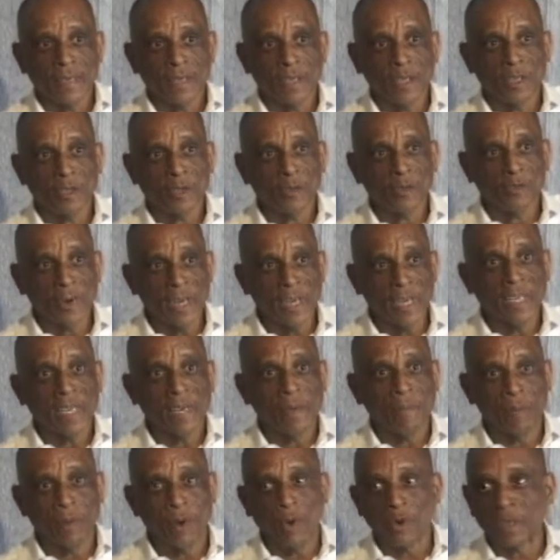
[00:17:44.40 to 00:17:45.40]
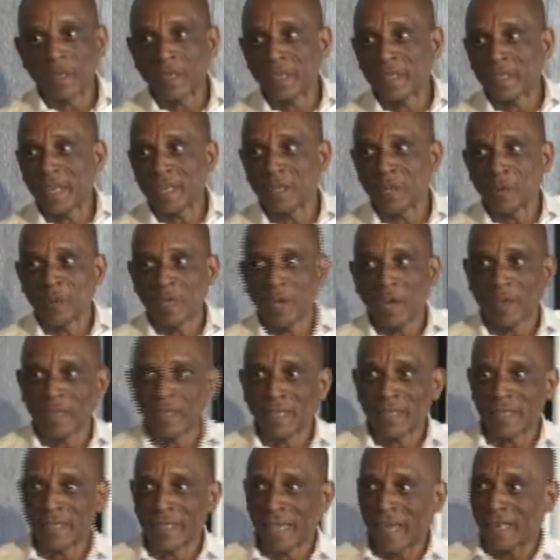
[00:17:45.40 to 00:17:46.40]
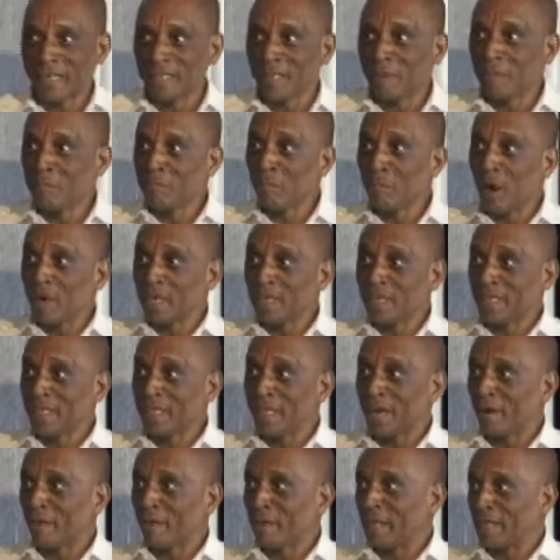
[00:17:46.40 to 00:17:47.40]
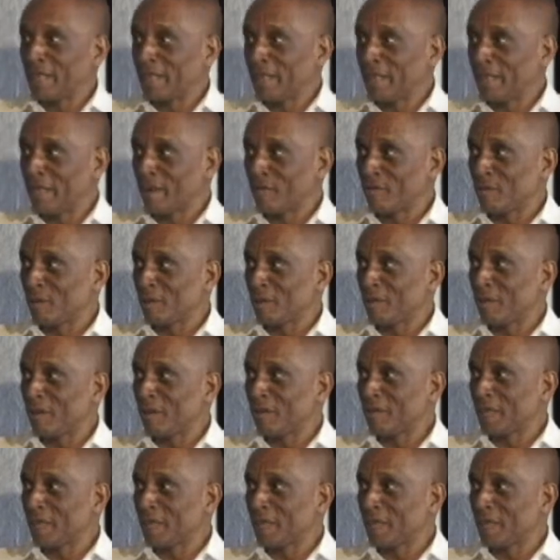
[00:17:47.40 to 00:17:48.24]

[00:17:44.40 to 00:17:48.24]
it's really important that we understand the monetary level